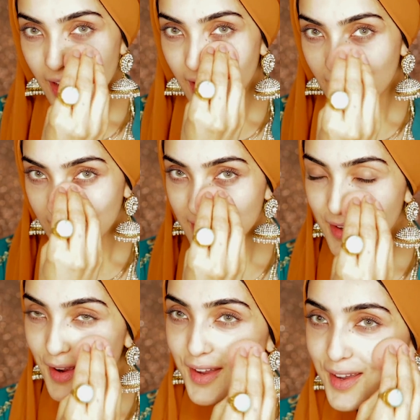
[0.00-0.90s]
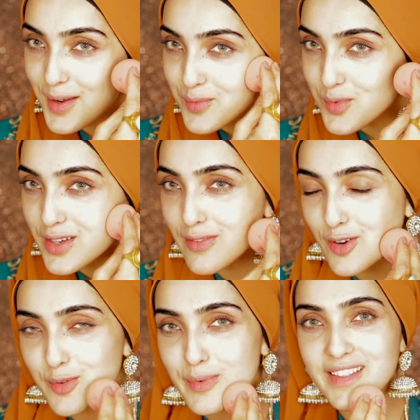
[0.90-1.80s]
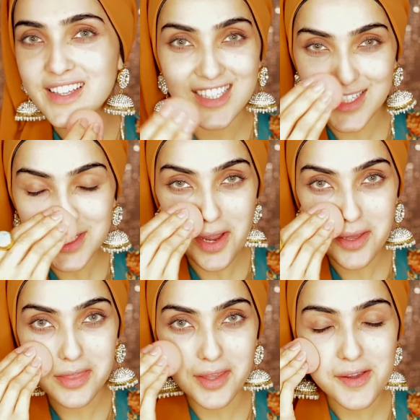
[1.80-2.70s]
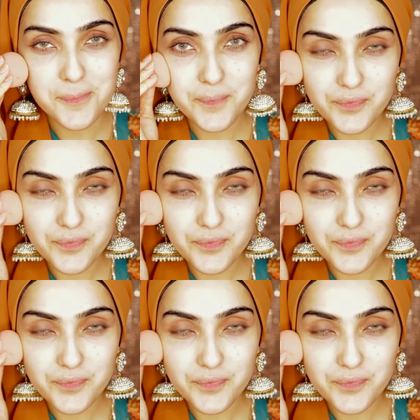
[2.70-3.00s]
and I am refilming this entire thing.